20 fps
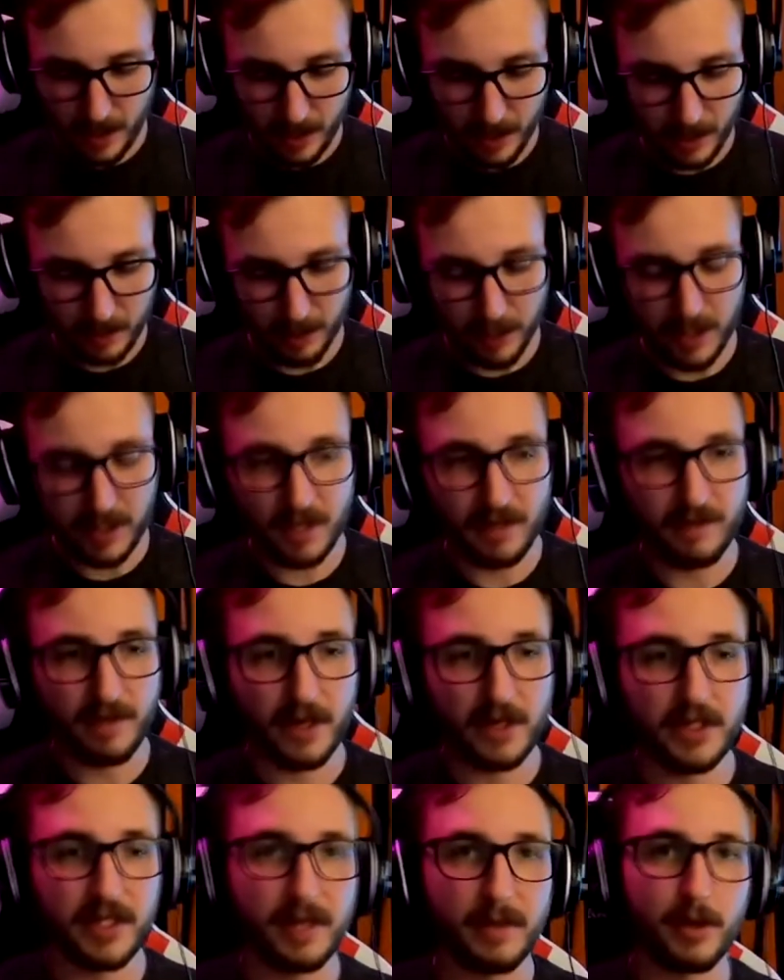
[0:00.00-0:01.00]
This plugs in
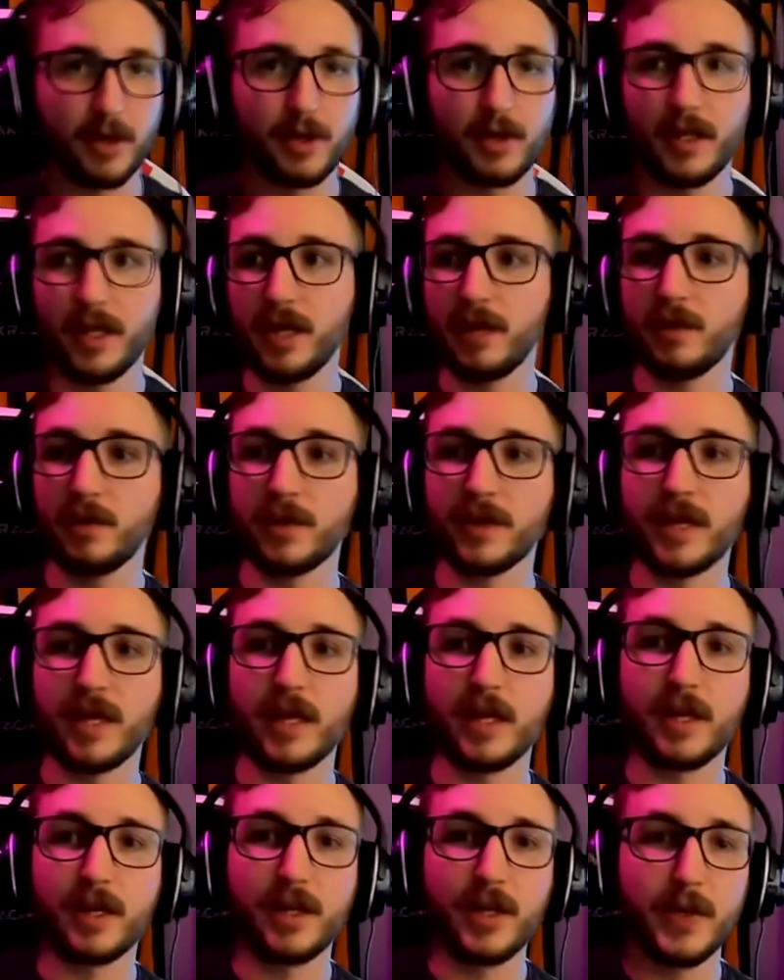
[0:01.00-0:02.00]
very similarly with
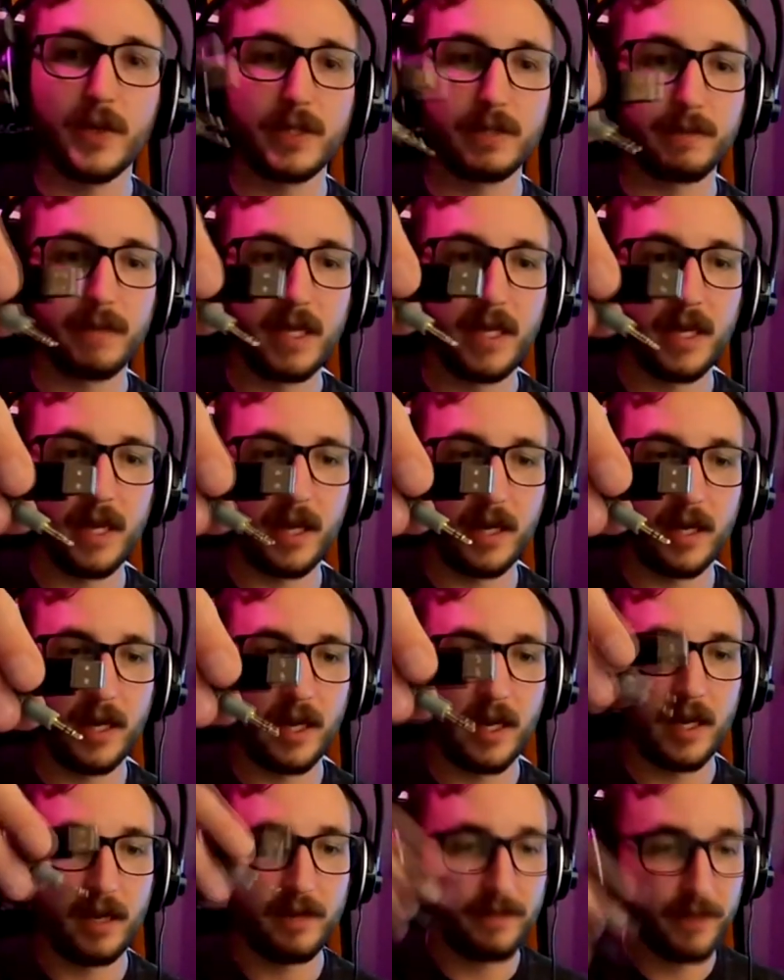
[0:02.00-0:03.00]
a USB and
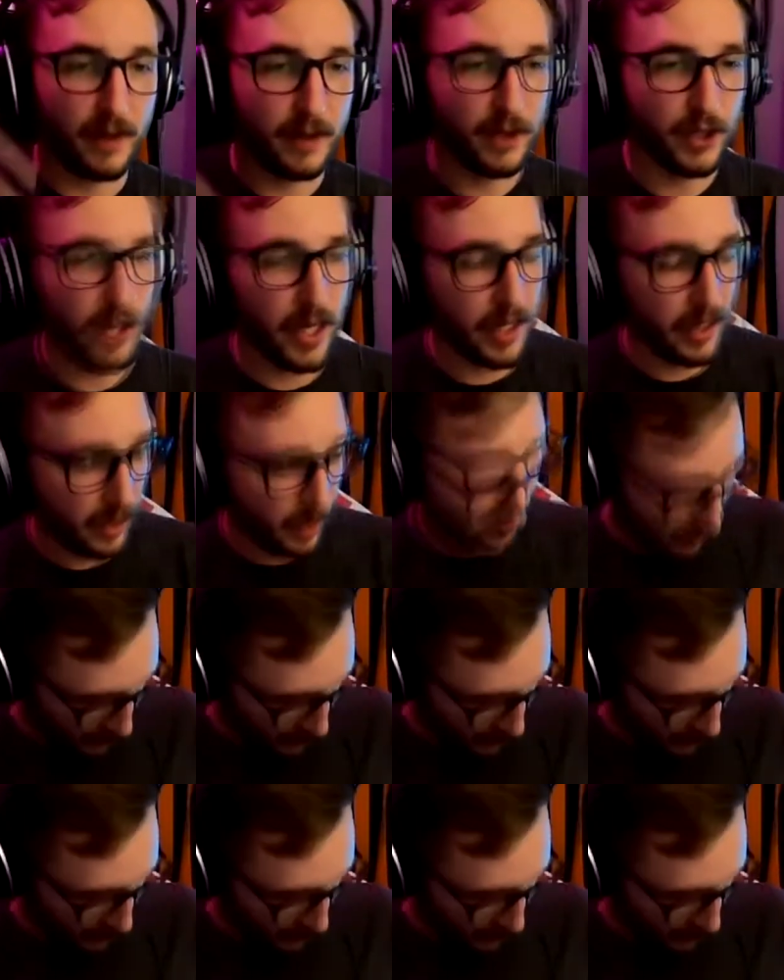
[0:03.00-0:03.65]
a headphone jack.